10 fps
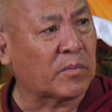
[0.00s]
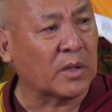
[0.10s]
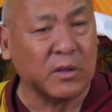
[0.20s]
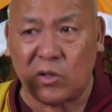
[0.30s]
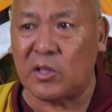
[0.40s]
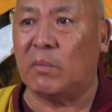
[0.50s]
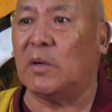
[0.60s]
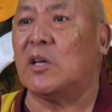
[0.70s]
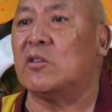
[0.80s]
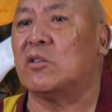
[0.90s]
It
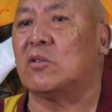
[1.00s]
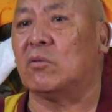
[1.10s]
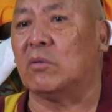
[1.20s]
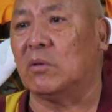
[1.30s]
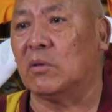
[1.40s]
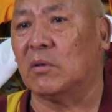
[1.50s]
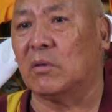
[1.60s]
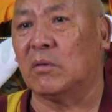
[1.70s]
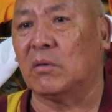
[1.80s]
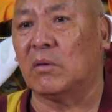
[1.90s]
destabilizes you.
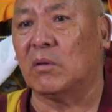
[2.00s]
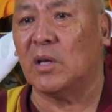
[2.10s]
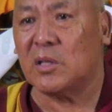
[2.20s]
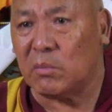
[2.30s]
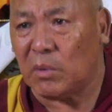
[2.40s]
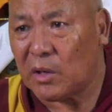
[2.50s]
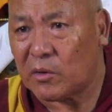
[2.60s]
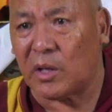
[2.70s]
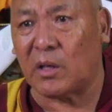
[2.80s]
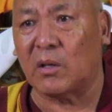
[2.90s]
As simple
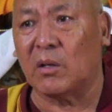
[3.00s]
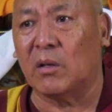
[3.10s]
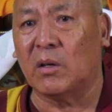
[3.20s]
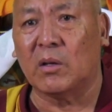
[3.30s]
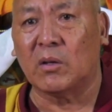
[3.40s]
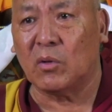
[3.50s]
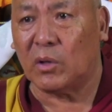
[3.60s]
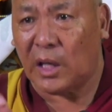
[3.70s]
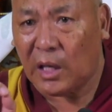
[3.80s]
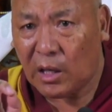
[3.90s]
as that. So
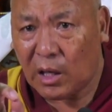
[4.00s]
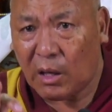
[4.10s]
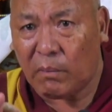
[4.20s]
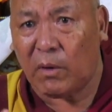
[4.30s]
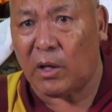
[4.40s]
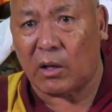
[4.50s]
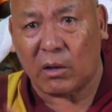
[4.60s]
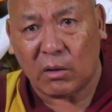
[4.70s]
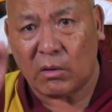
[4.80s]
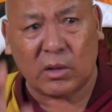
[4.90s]
think carefully.
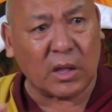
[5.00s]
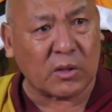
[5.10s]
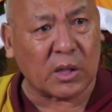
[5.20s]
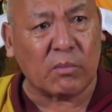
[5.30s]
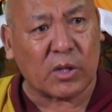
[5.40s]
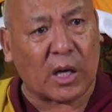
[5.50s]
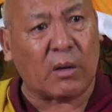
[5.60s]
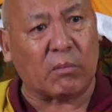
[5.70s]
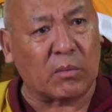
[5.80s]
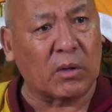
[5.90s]
Take some
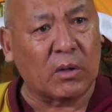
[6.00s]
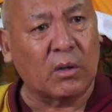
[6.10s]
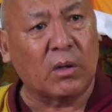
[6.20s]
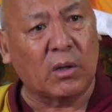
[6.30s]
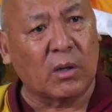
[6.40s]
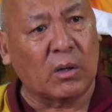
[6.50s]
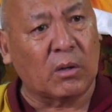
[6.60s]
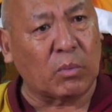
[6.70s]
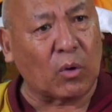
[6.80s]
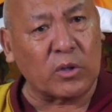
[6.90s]
time.
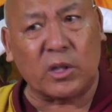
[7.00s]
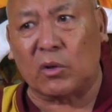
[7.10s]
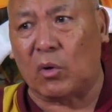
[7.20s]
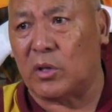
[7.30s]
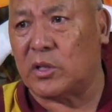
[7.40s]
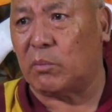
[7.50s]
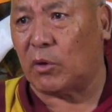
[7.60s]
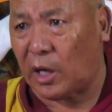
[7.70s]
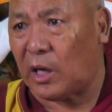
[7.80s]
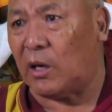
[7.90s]
Pros and cons
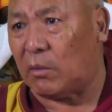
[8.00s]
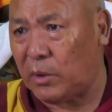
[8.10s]
about anger.